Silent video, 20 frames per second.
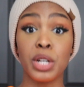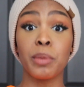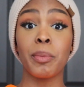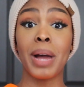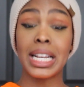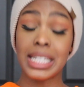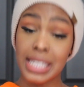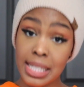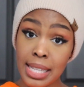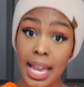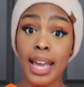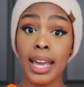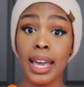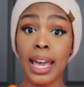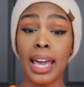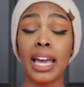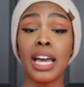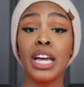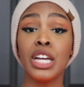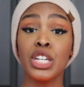her by
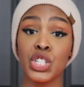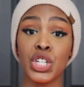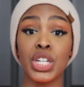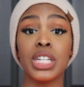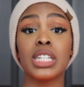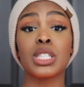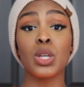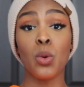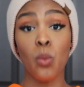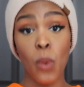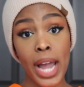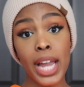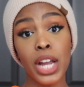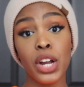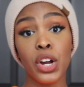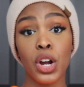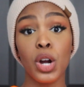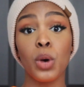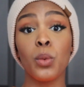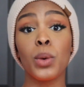saying she is a white
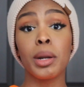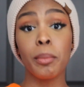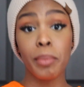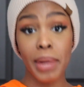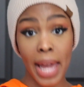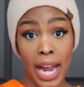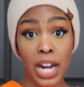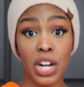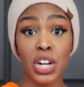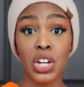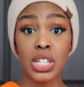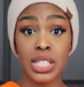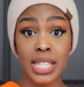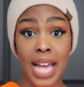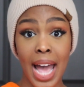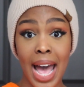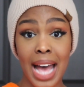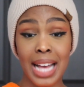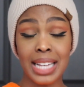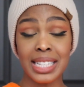girl with a black girl's
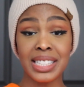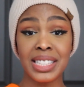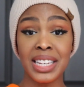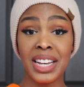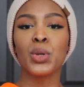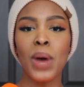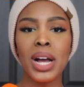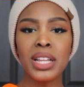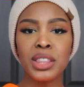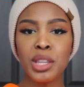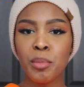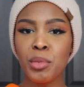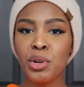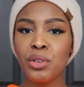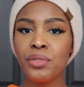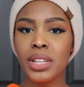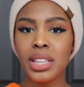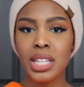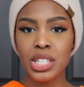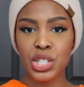ass. Throughout the
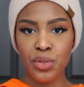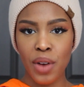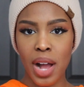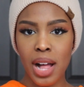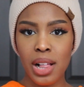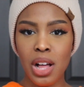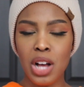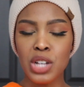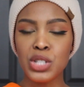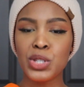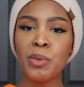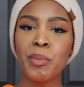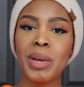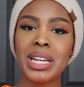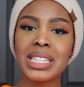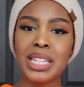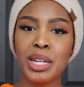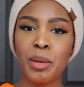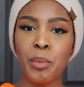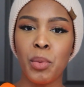movie, Latrell also
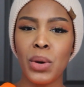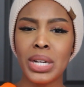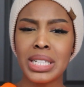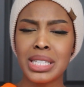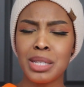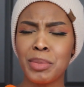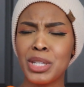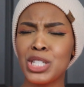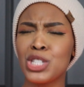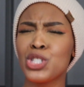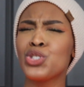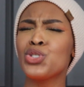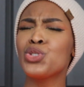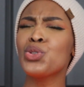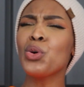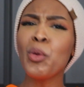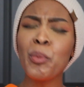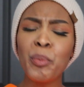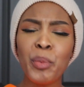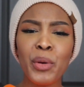makes it a point to be
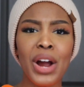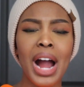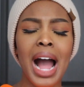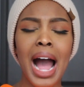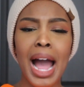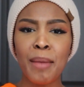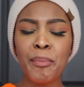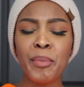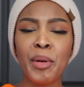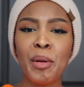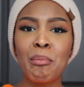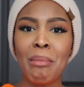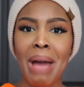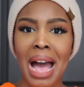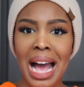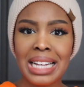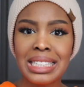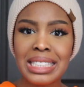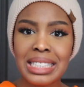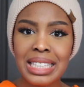super hyper
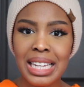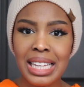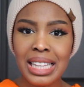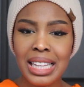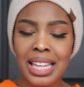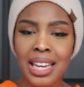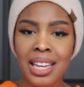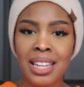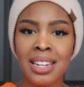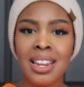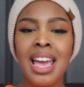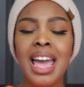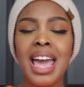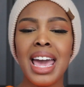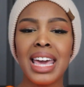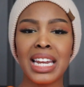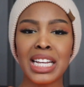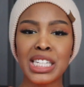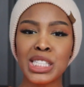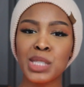masculine
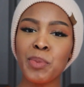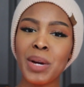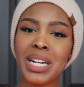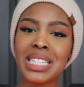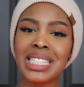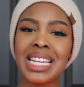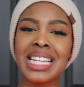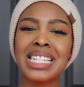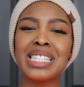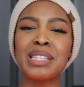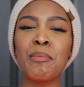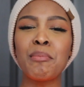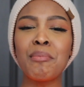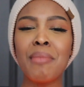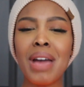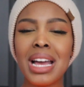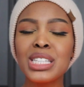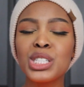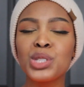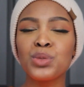and express his
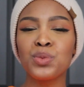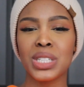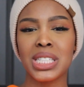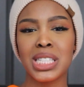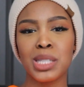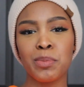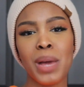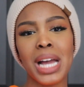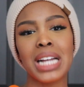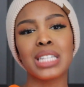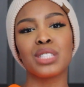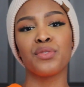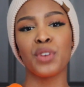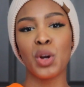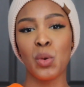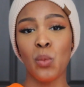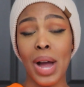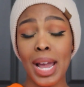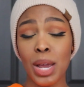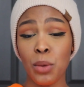immense respect
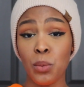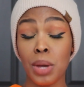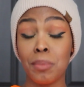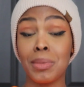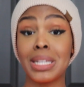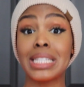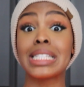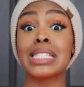for white women